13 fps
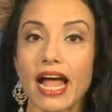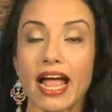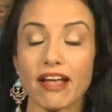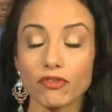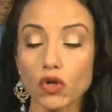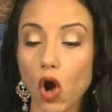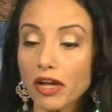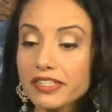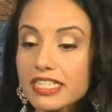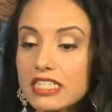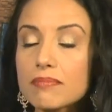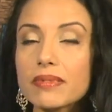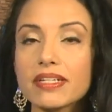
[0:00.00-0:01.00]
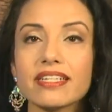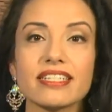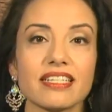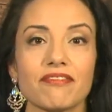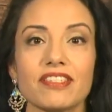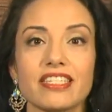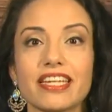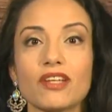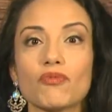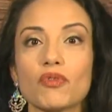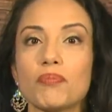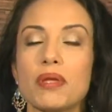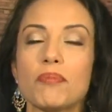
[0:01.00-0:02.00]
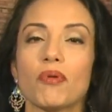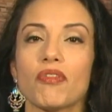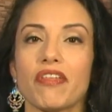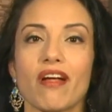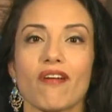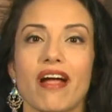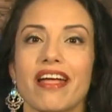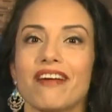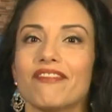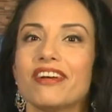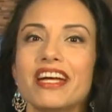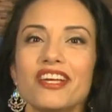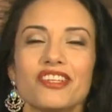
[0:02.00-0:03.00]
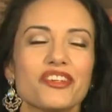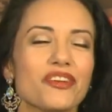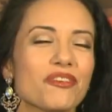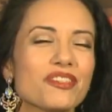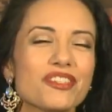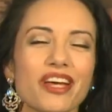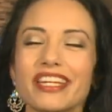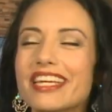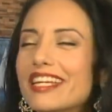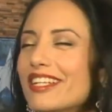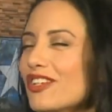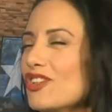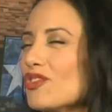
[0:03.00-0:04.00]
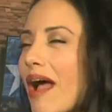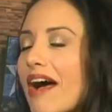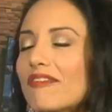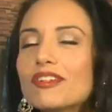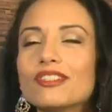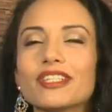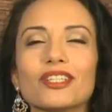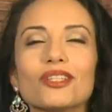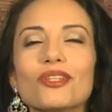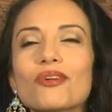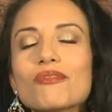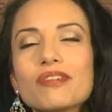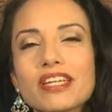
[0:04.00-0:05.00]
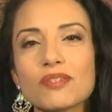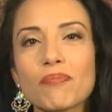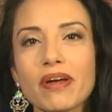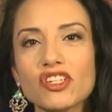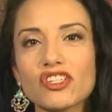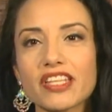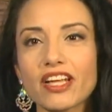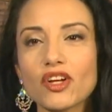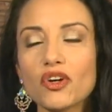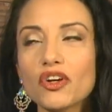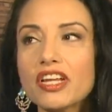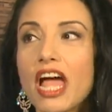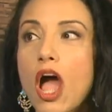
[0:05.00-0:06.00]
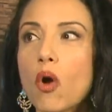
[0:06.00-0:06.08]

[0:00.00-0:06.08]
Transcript: I have gone to the Middle East, I've studied with people there, I have, you know, studied and traveled and learned as much as I could.